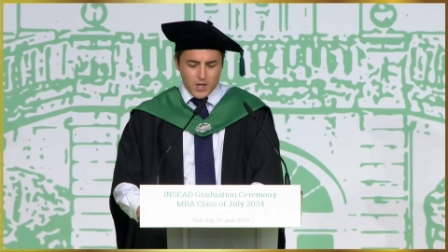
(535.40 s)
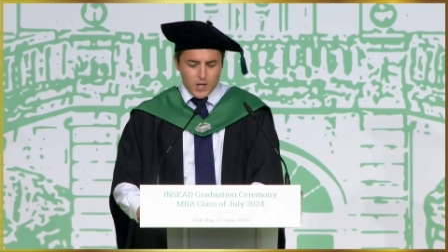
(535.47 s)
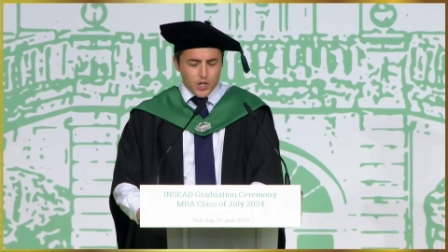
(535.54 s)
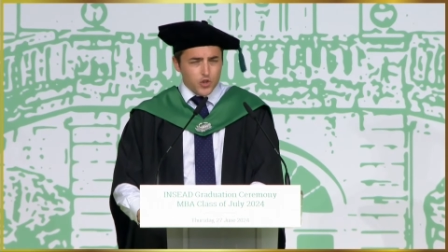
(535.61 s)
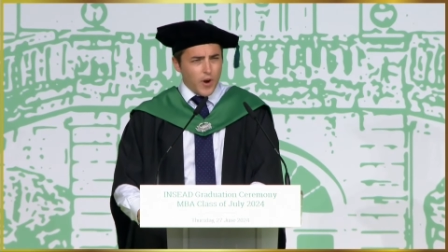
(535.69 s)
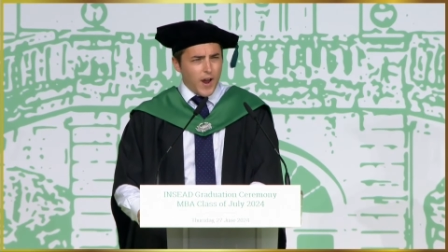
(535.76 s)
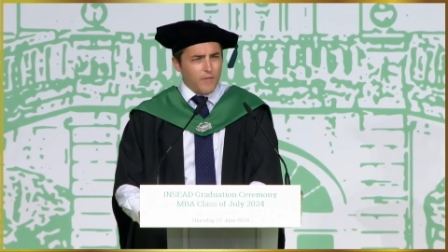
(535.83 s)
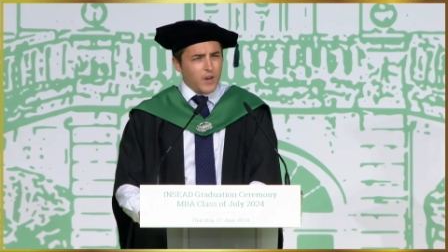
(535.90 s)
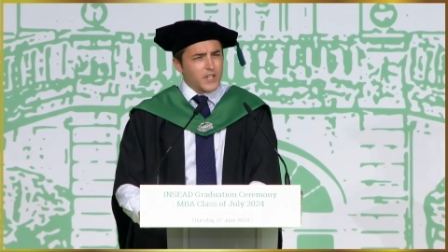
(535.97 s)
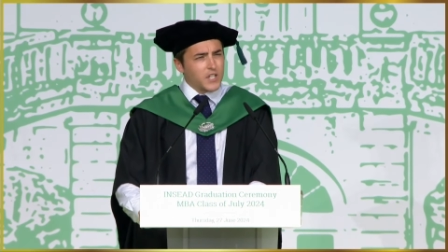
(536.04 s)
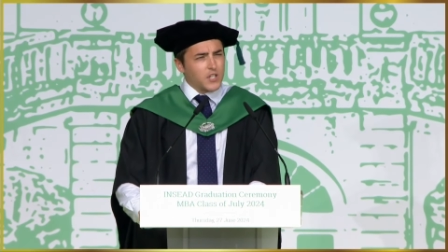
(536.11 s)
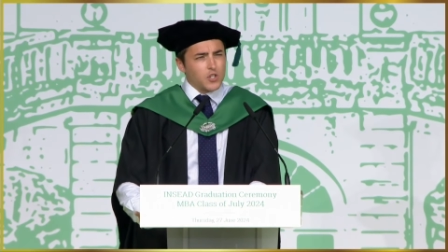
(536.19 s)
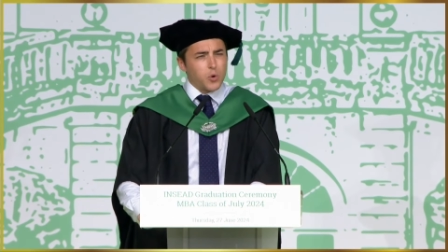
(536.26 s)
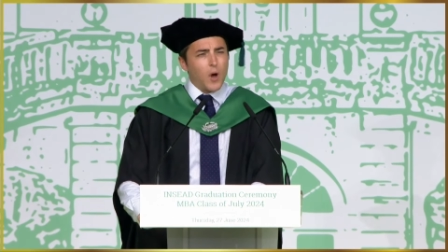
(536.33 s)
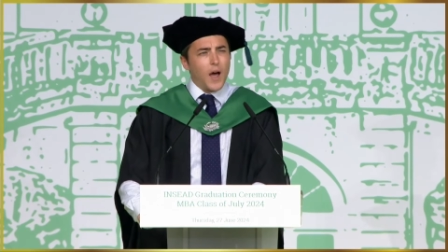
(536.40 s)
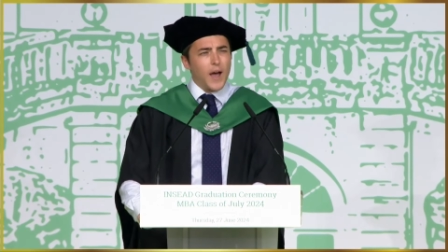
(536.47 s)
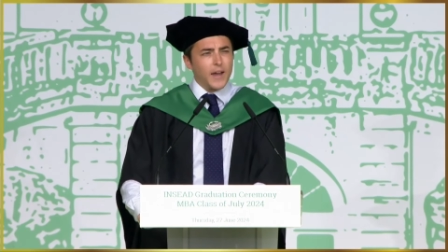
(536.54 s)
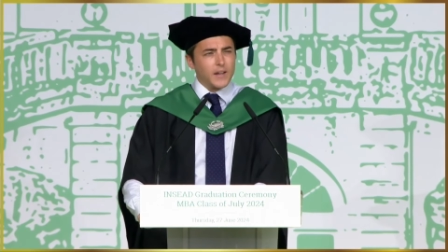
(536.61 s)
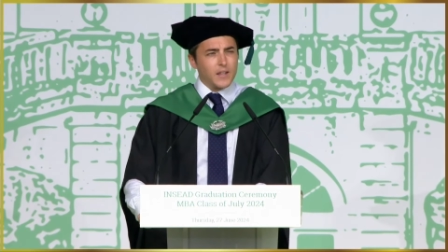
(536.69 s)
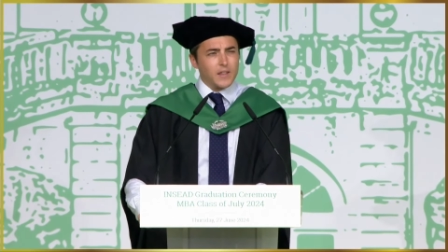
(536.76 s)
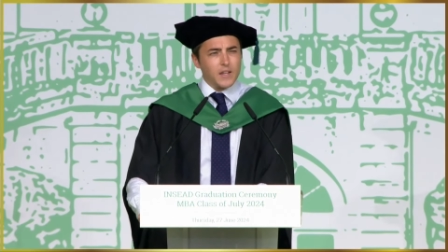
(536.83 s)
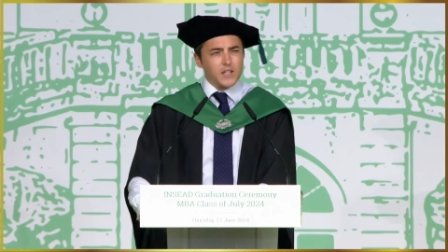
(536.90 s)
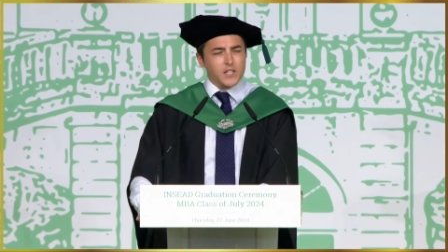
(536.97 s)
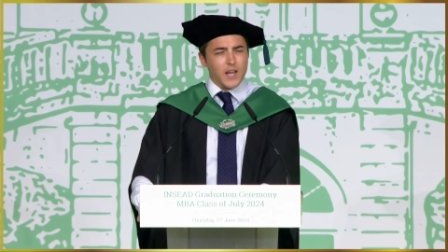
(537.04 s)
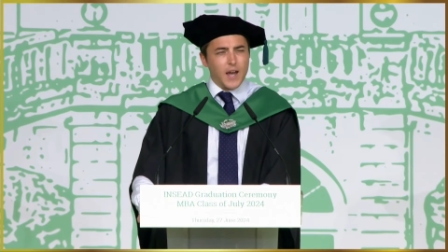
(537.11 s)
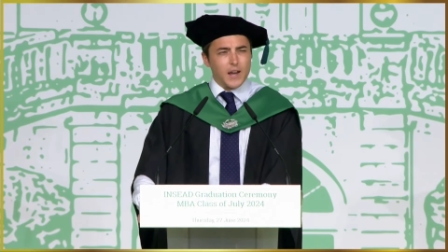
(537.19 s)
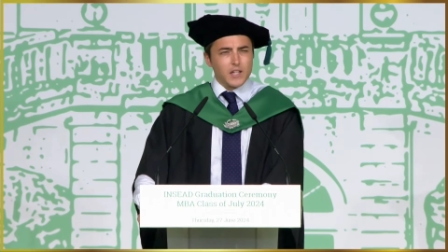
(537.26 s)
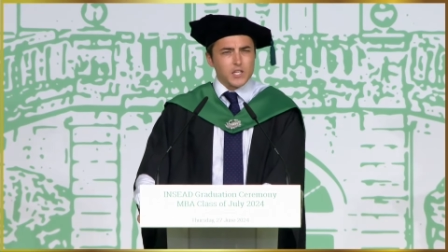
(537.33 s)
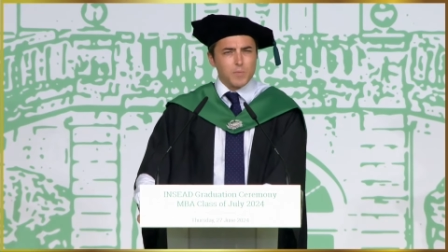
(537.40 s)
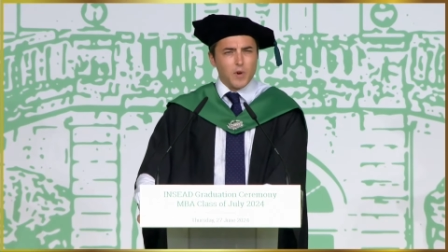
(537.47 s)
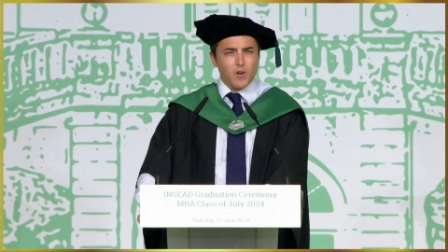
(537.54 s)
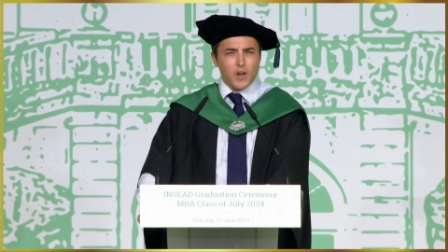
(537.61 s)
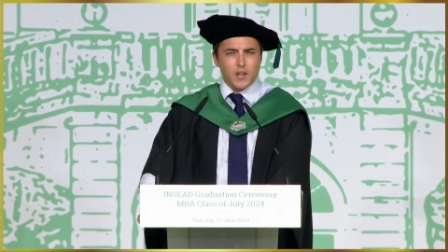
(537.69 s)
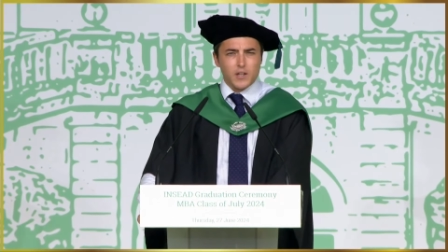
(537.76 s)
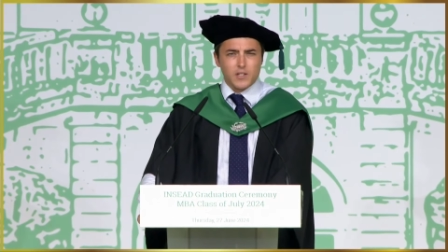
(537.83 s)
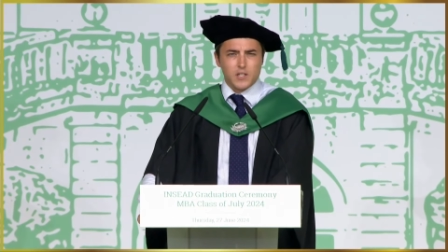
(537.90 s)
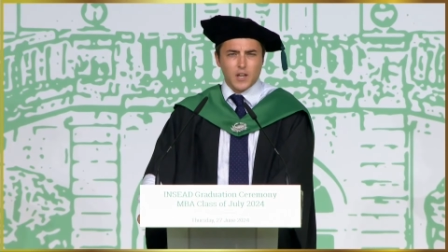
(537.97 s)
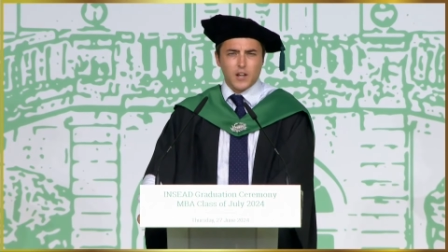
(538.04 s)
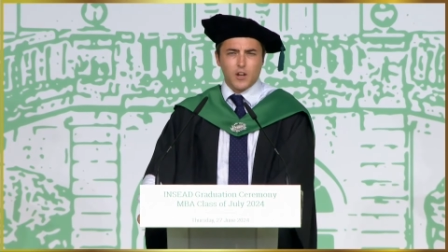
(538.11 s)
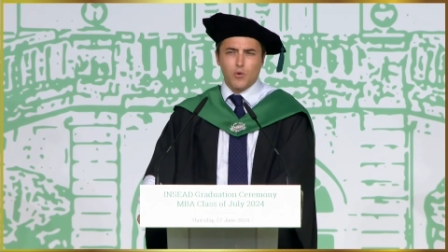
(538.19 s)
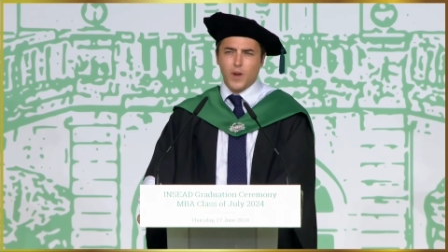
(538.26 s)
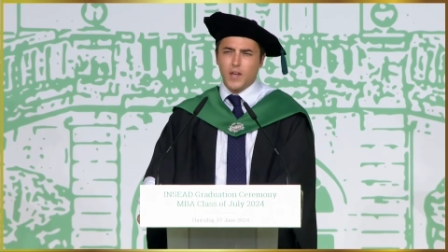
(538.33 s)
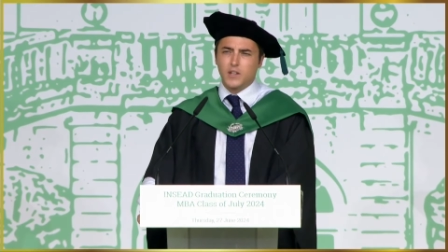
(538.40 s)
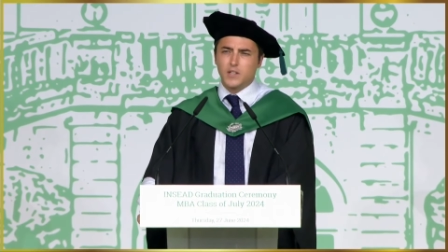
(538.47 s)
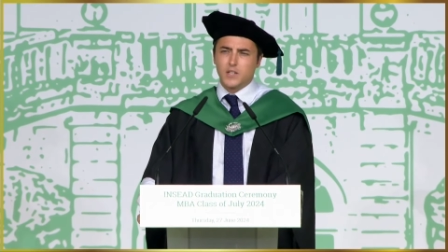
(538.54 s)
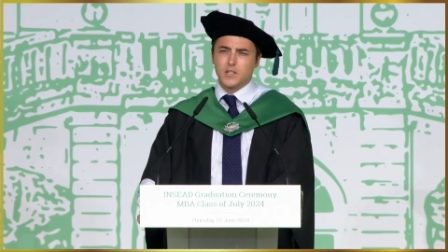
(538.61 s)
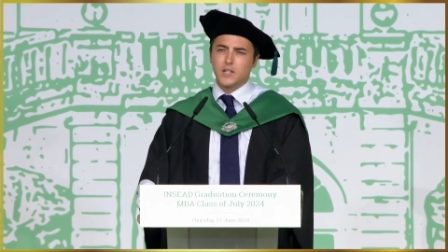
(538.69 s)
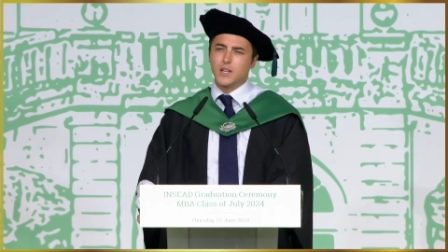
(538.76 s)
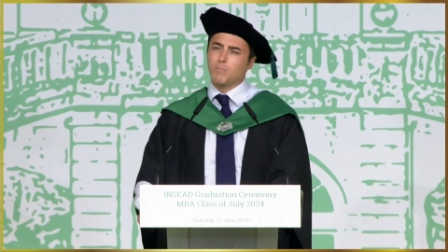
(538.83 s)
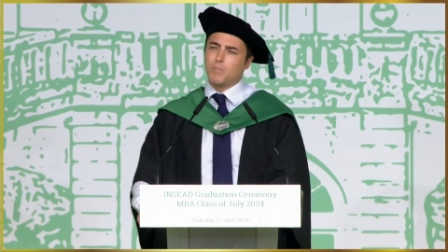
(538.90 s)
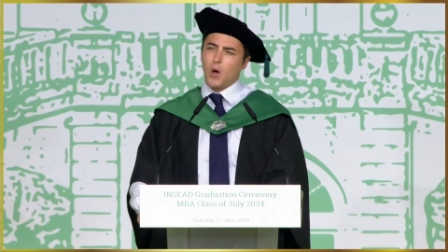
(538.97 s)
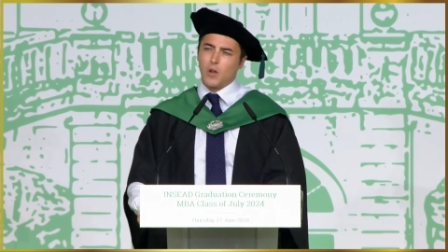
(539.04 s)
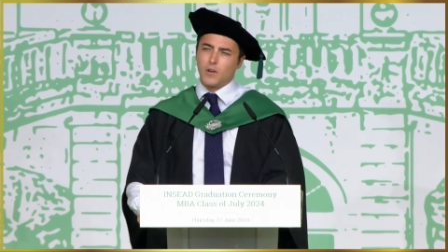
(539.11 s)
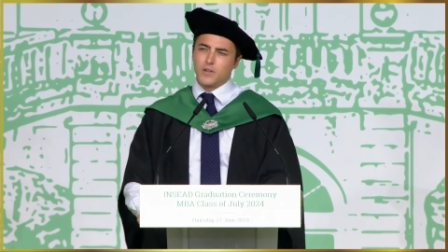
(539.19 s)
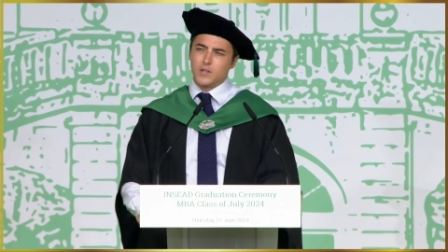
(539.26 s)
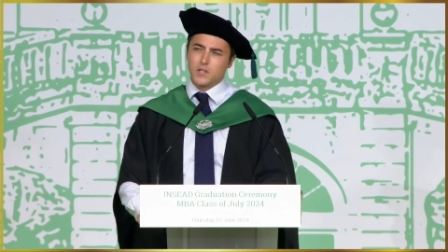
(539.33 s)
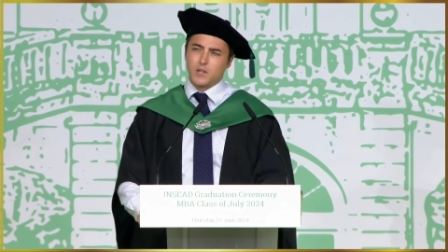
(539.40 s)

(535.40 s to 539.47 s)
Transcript: Travel is entwined in the INSEAD experience, and it creates deep bonds